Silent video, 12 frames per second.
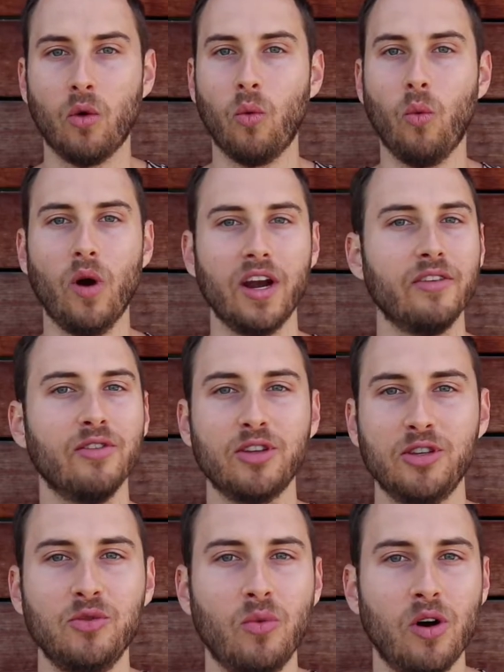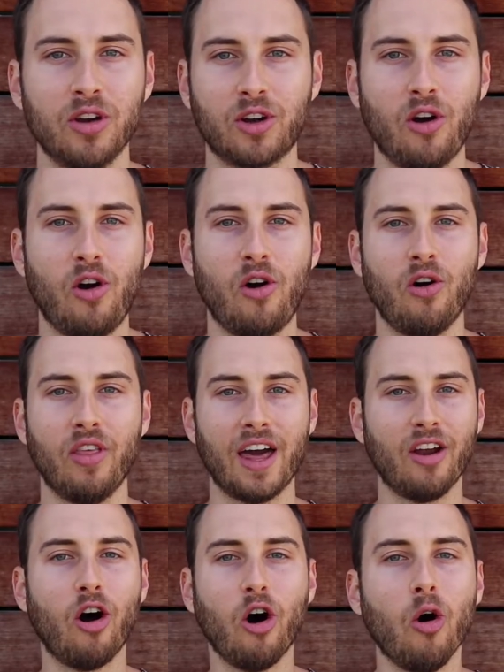whatever you want to call
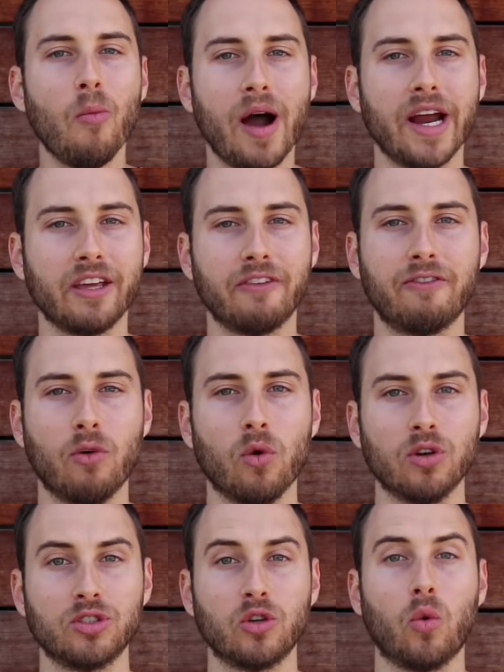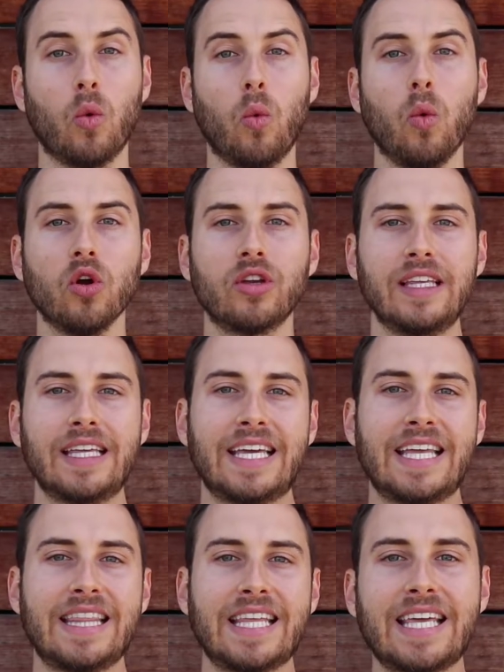that almighty force working
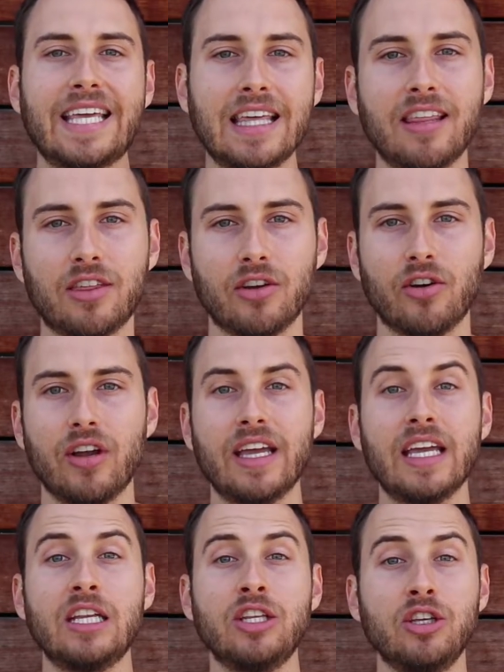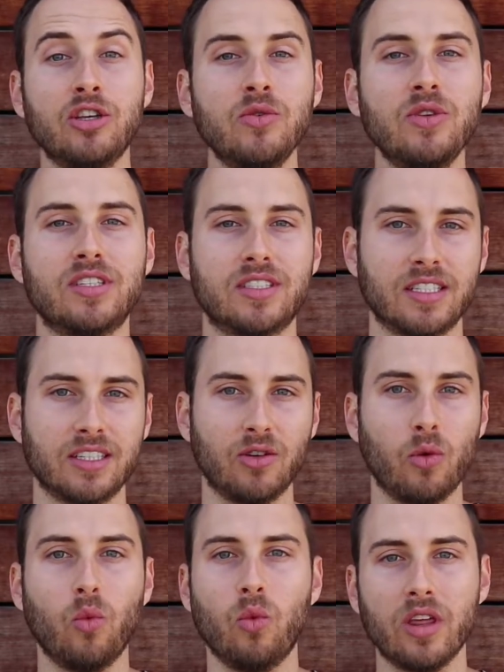in the ether in unison
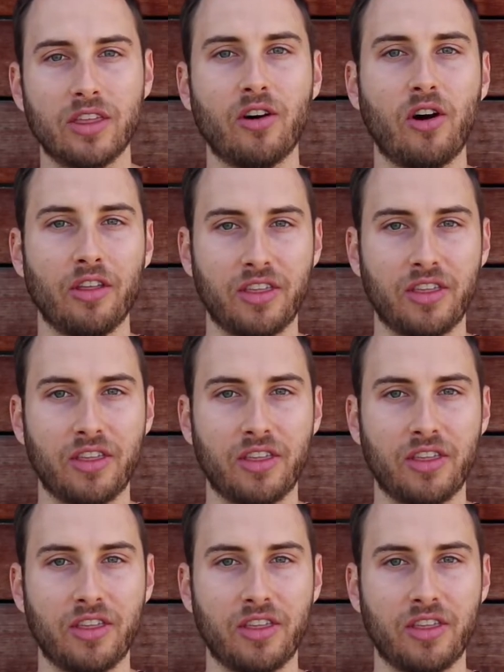with all